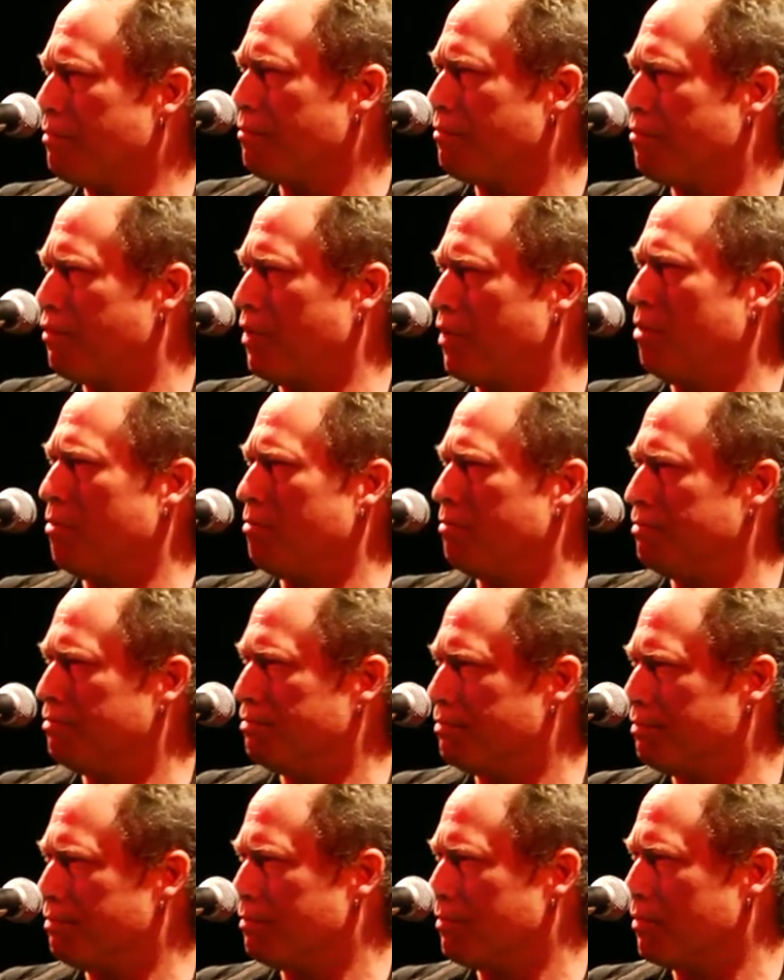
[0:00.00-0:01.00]
film,
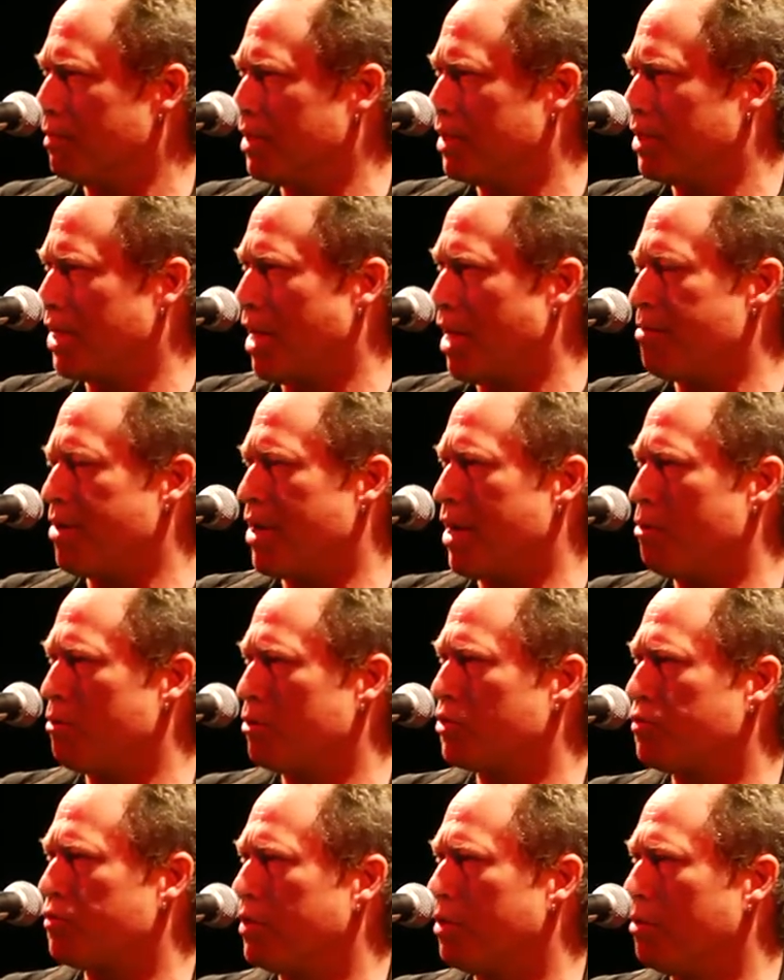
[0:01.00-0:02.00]
when
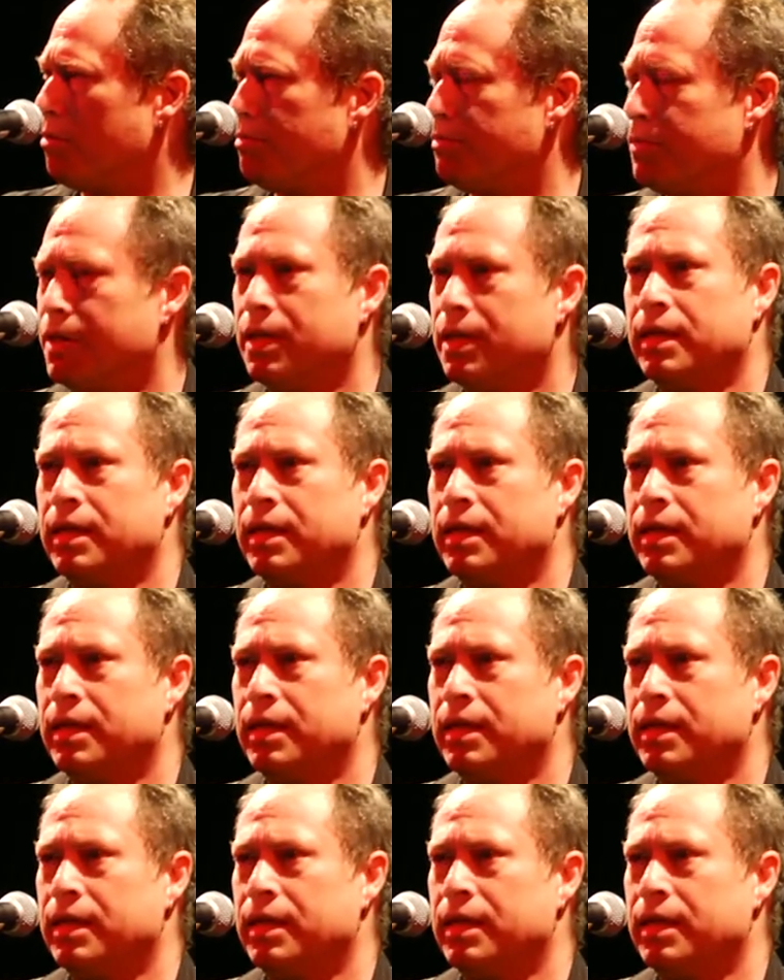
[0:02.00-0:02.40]
Sappenhauer's film